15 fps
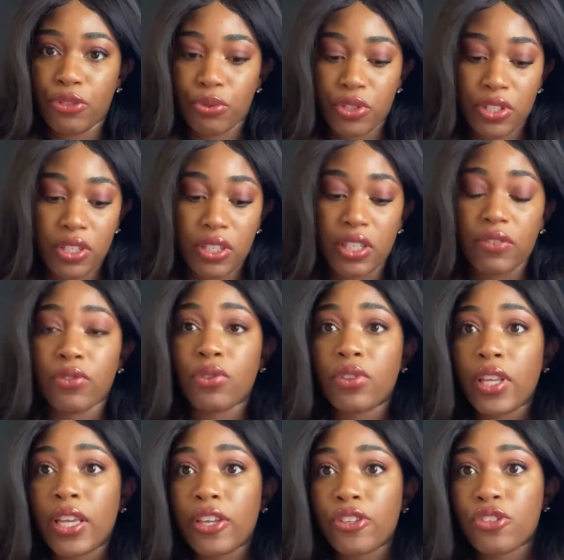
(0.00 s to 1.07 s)
what's gonna give you
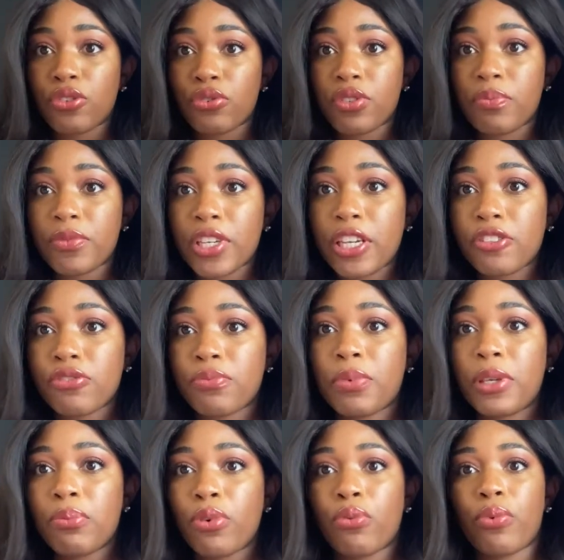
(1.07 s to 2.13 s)
length. So sometimes
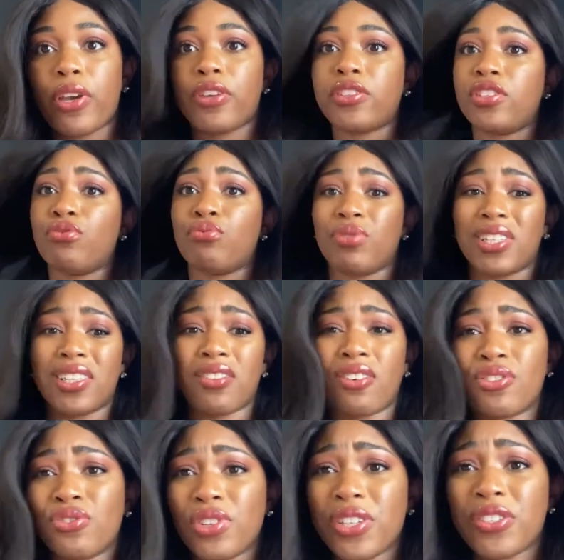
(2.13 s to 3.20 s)
people wear these really
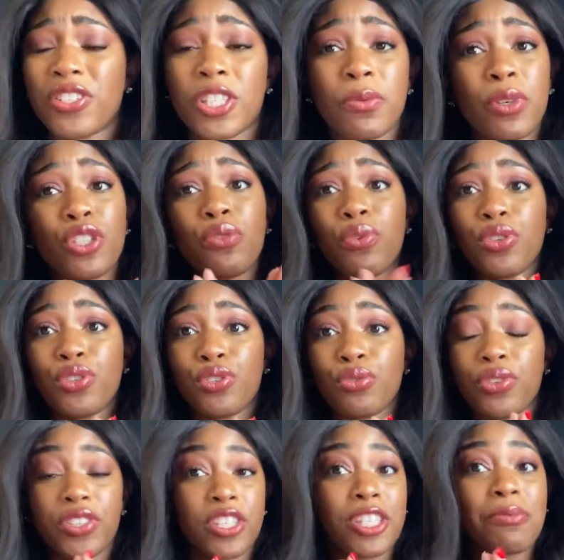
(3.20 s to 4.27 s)
long dresses, especially when they're
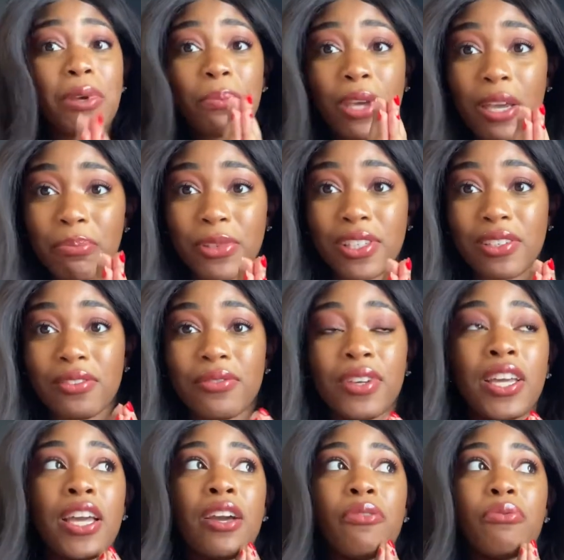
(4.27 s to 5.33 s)
short. This is my pet peeve.
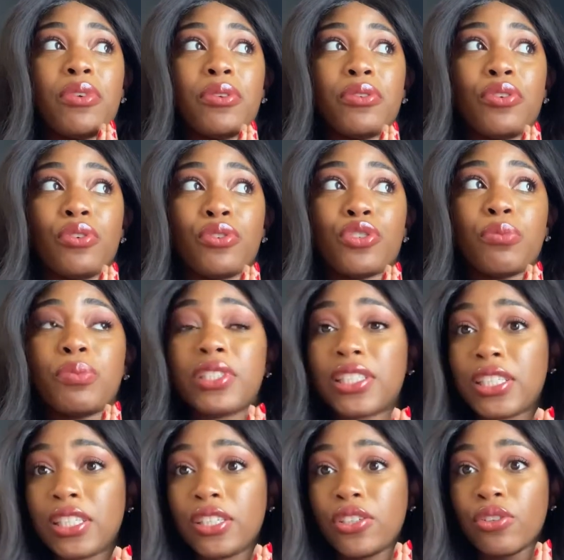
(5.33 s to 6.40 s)
When the girls are
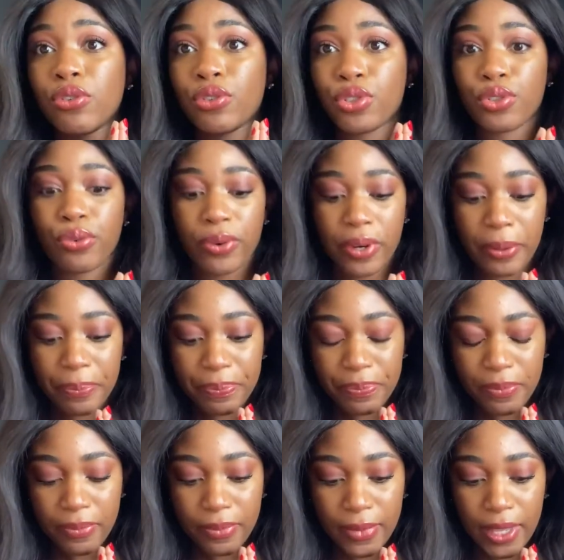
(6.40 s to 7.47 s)
petite or short
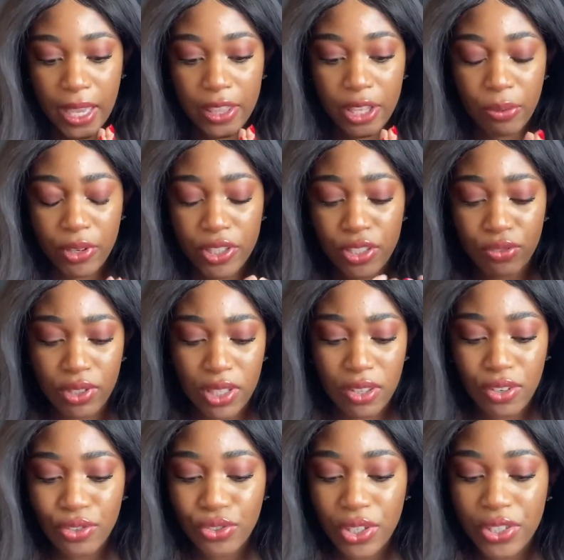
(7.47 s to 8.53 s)
and they wear these really
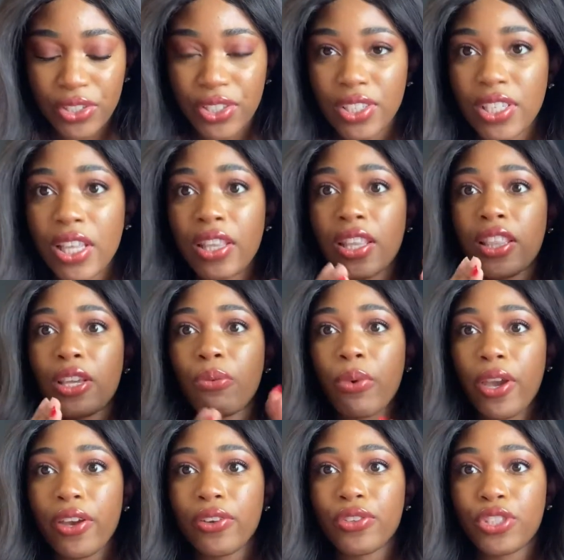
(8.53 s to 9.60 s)
long dresses and then they
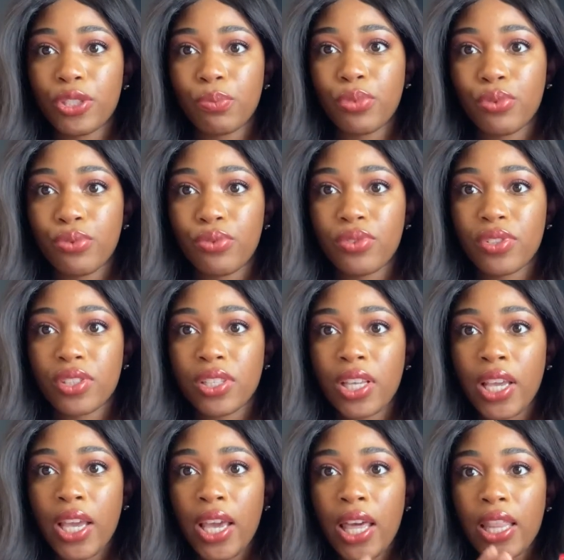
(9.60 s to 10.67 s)
wear these boots
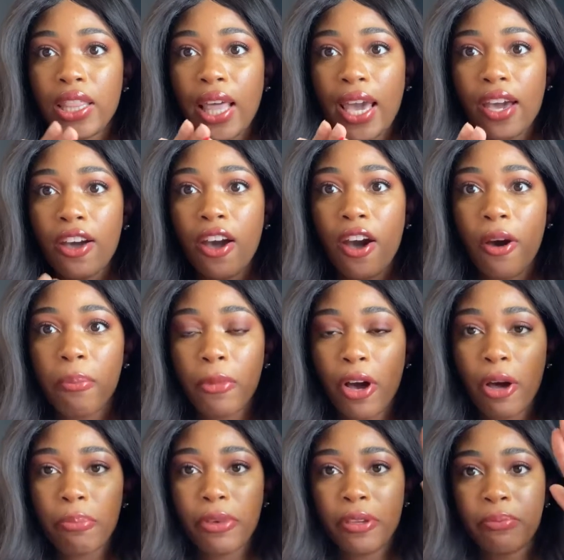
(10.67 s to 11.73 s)
that come
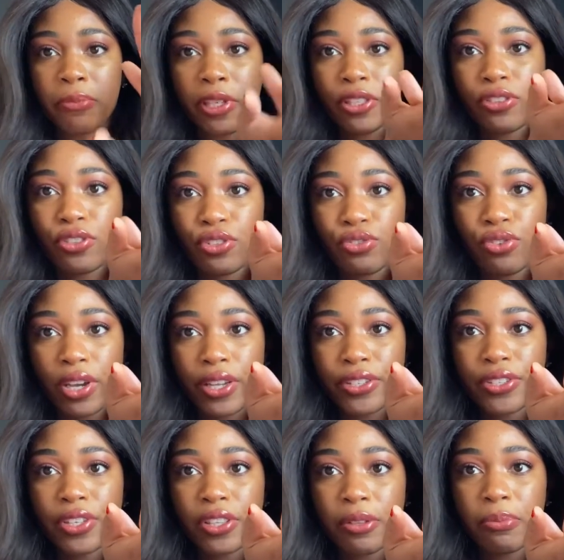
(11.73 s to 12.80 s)
up and meet the
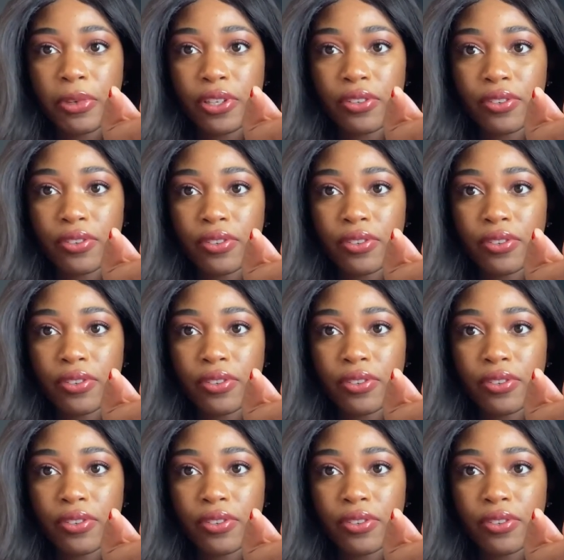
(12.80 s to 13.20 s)
dress in the middle.